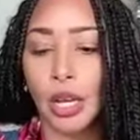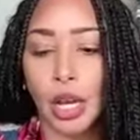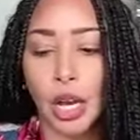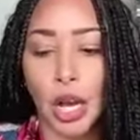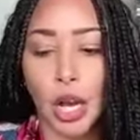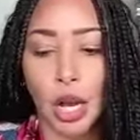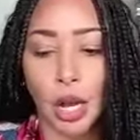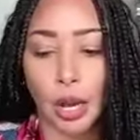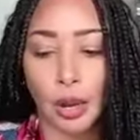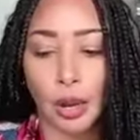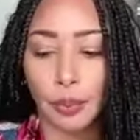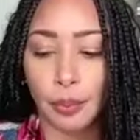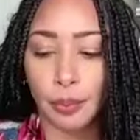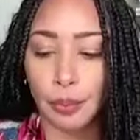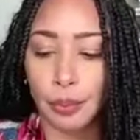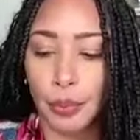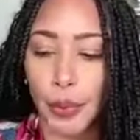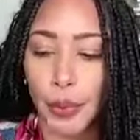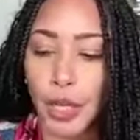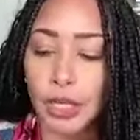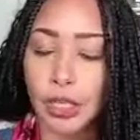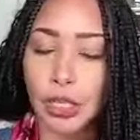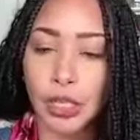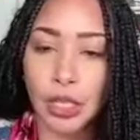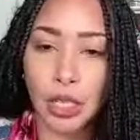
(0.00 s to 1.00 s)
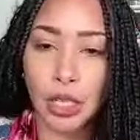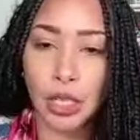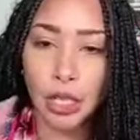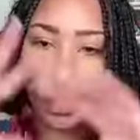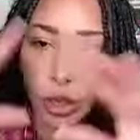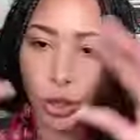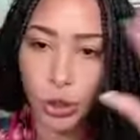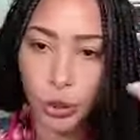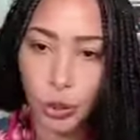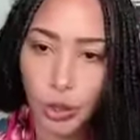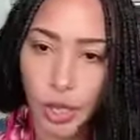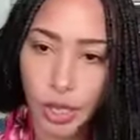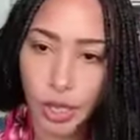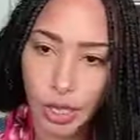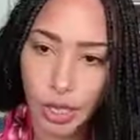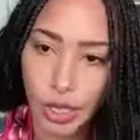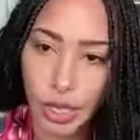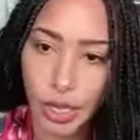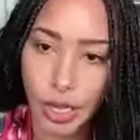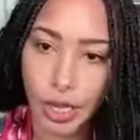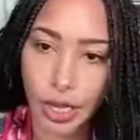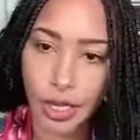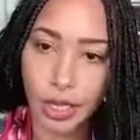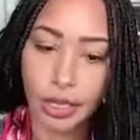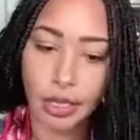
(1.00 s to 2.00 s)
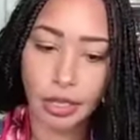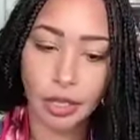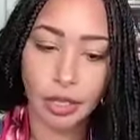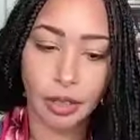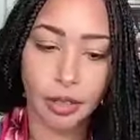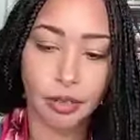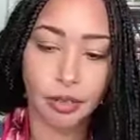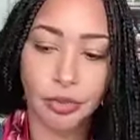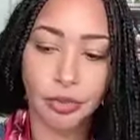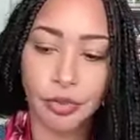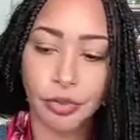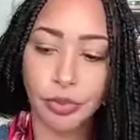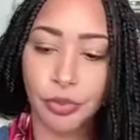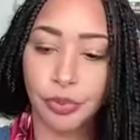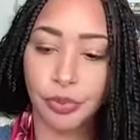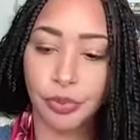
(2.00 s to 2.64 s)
a secluded kind of,